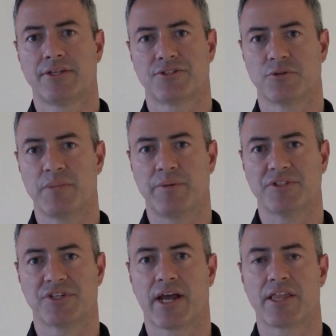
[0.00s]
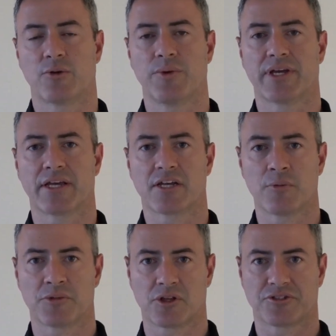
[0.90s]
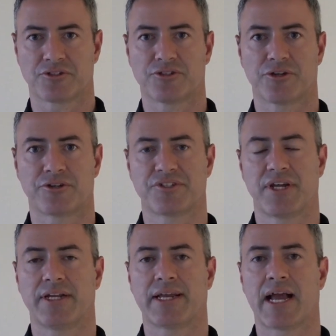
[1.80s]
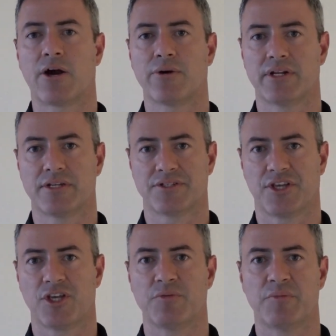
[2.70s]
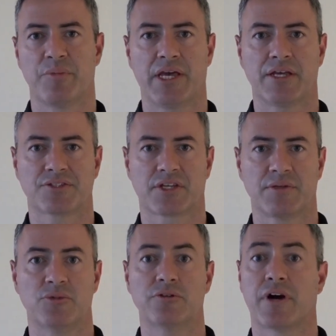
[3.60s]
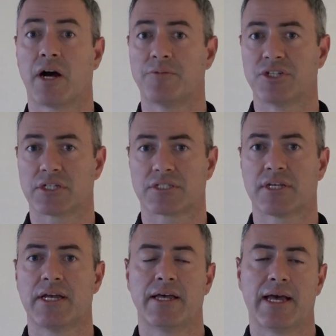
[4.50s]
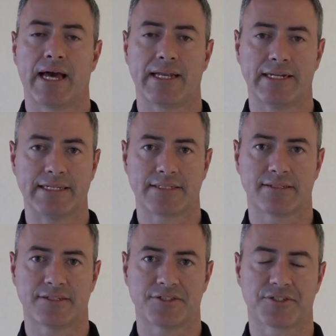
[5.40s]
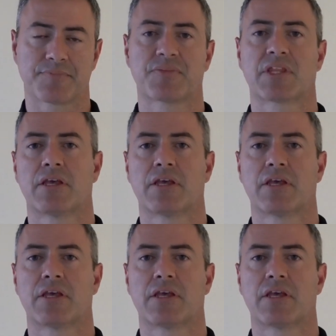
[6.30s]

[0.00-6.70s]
So maybe together we can come closer to understanding how it is that human beings can move objects at a distance.